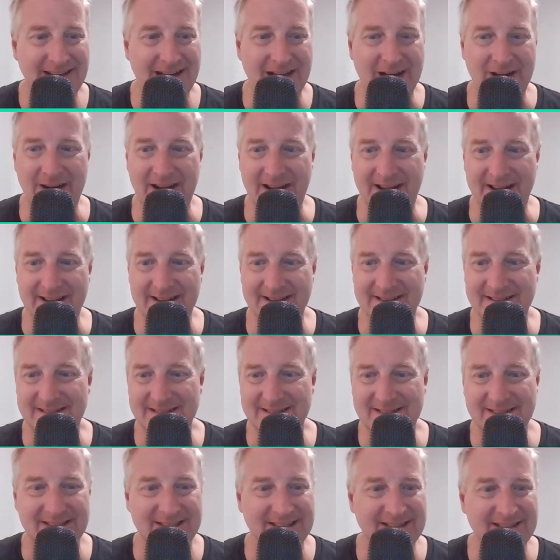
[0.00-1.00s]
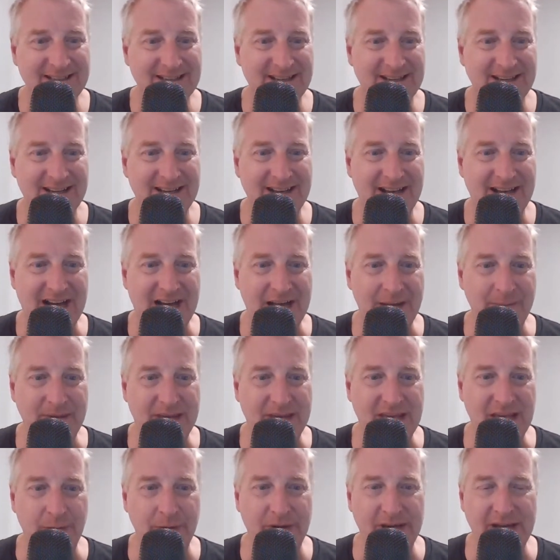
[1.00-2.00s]
All right. I'm
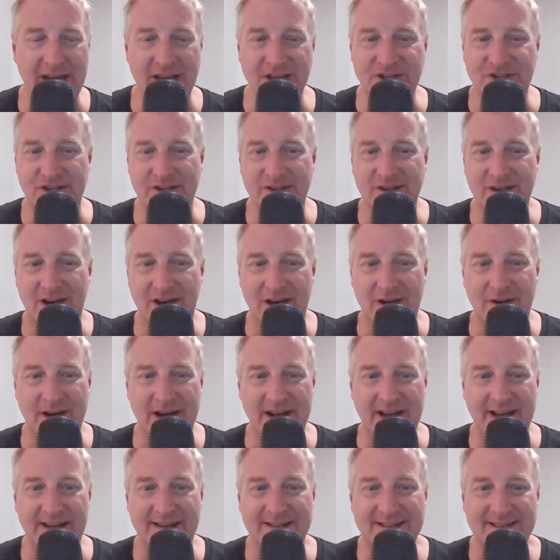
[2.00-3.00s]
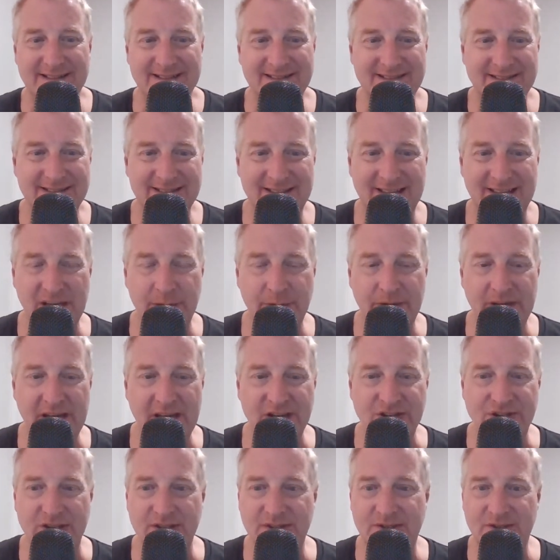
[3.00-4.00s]
Kiwi Asian. All right. Kiwi
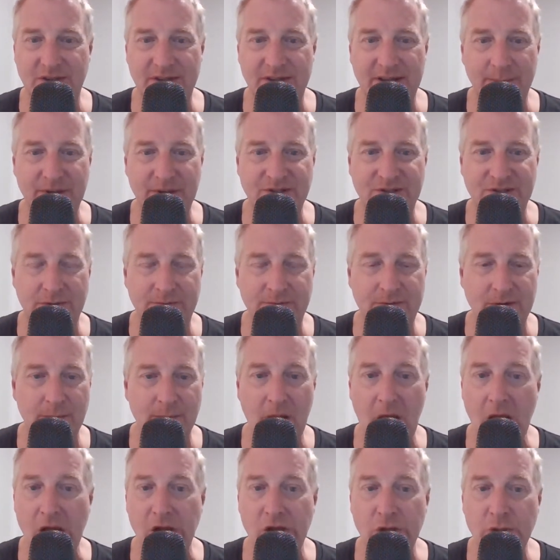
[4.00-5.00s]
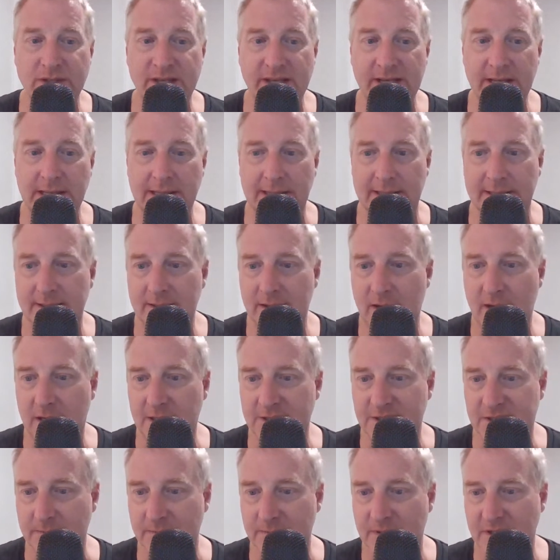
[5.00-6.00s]
Asian. So that means you're from New Zealand.
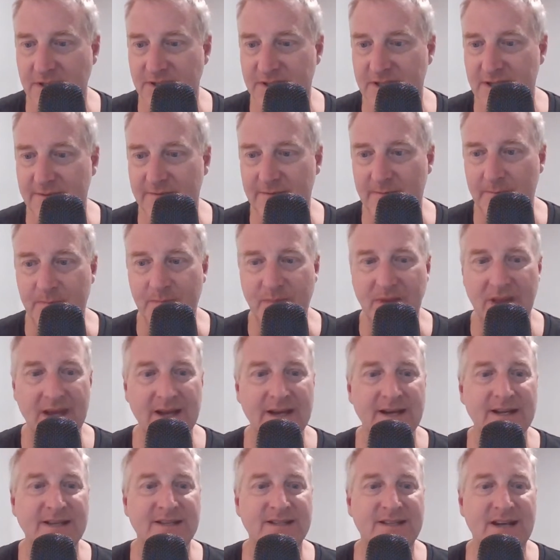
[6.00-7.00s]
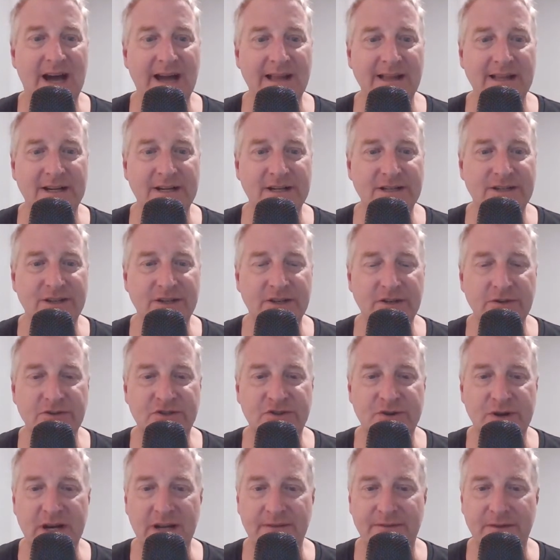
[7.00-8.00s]
Awesome. Good stuff. Tyler, do you use
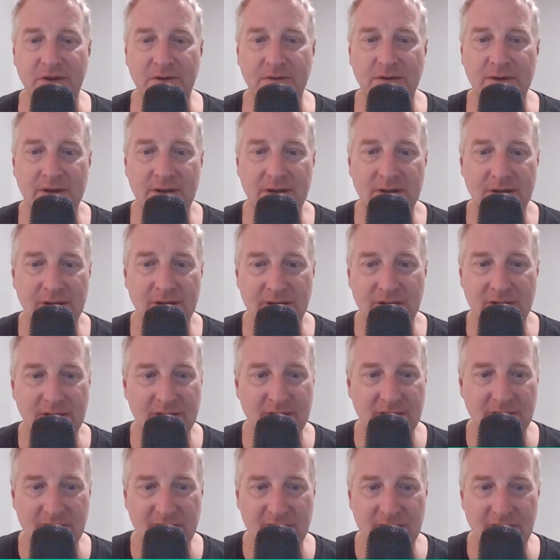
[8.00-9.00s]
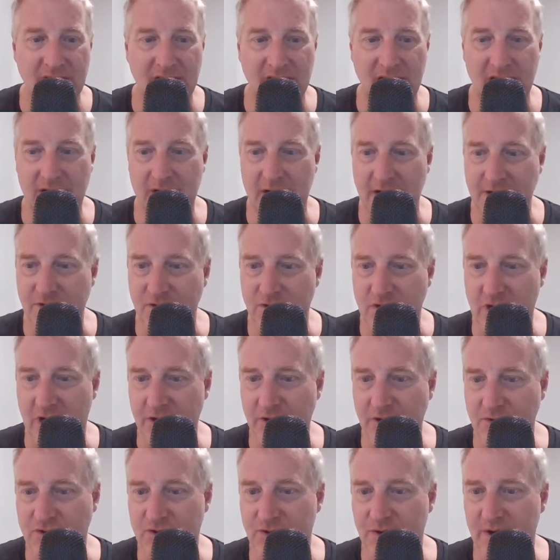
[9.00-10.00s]
TradingView? Uh, I do not
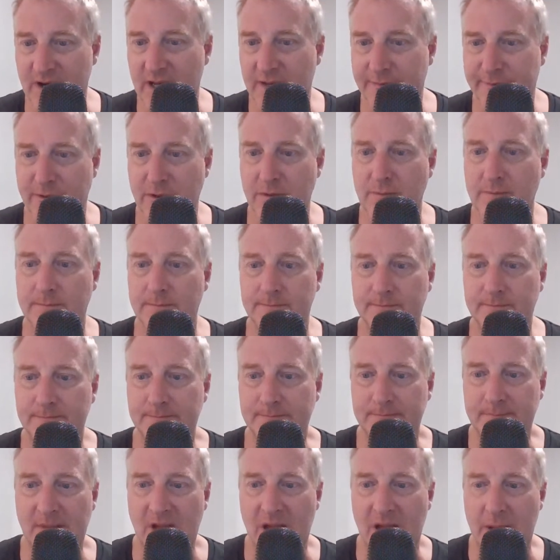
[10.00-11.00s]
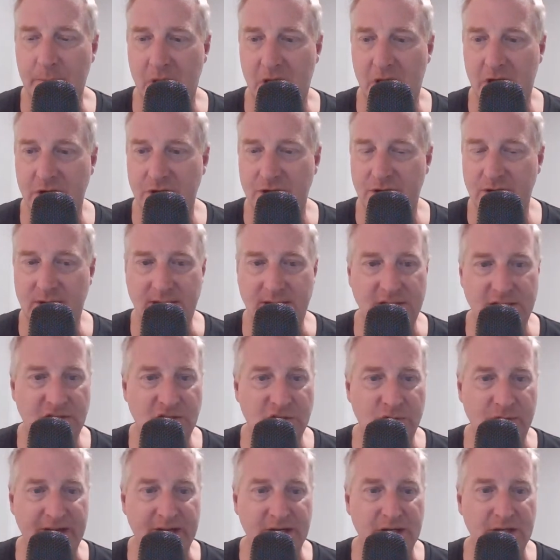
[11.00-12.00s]
use TradingView. I'm not a
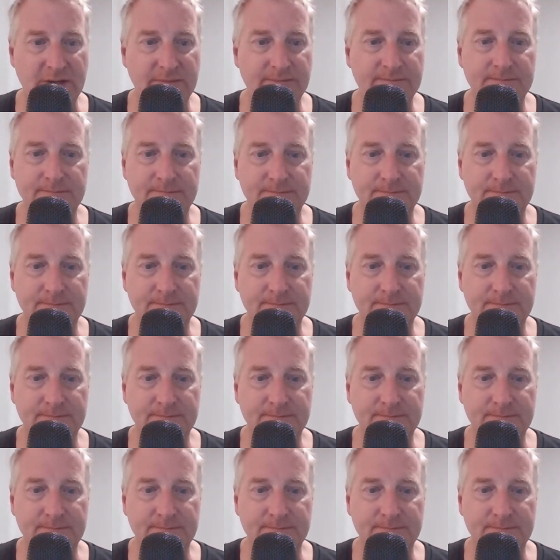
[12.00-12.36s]
trader.